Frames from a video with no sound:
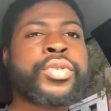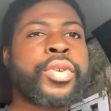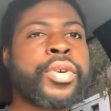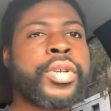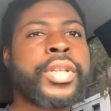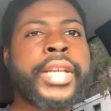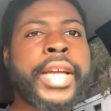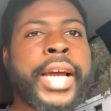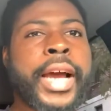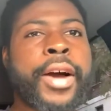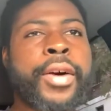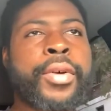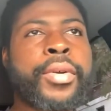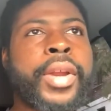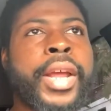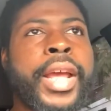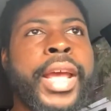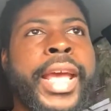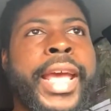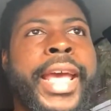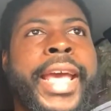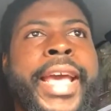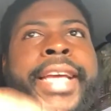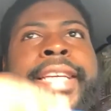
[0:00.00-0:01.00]
on down,
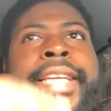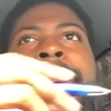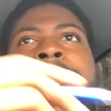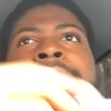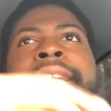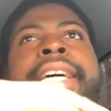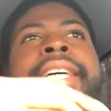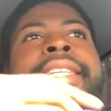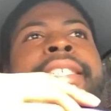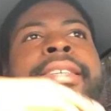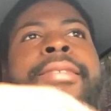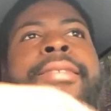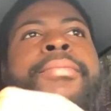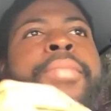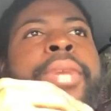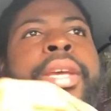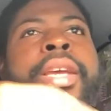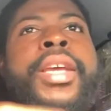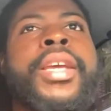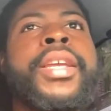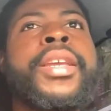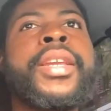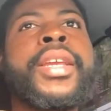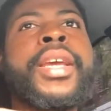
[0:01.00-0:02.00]
it, it doesn't
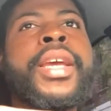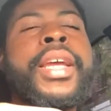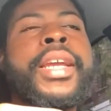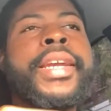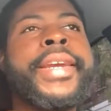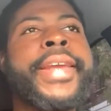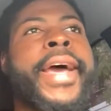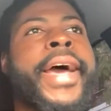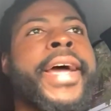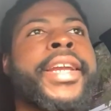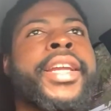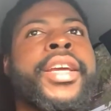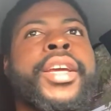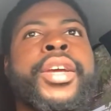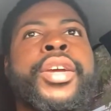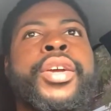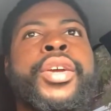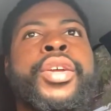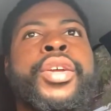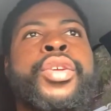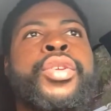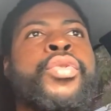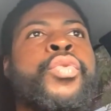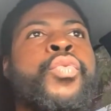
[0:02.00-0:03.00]
mean that
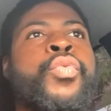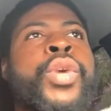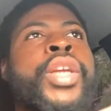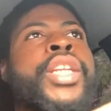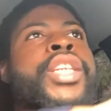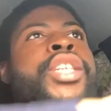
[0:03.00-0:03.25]
we